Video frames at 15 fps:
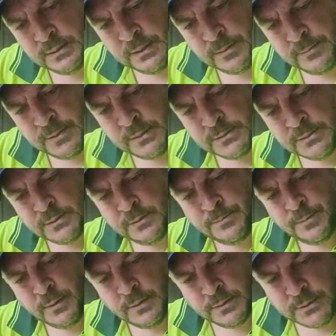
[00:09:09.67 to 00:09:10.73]
that means that the
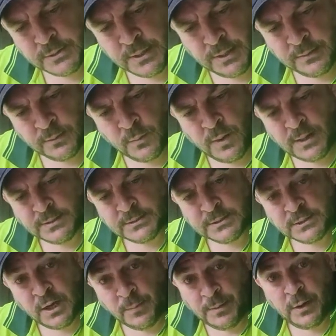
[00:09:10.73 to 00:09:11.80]
polish and the wax is
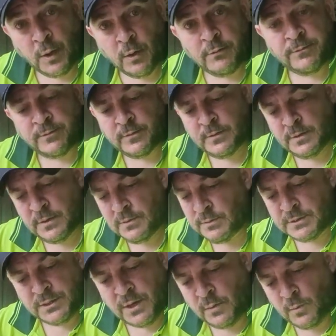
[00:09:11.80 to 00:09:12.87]
coming off, which I
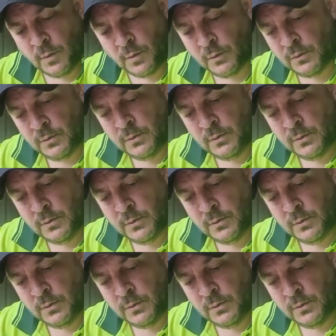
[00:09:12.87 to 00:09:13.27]
don't want,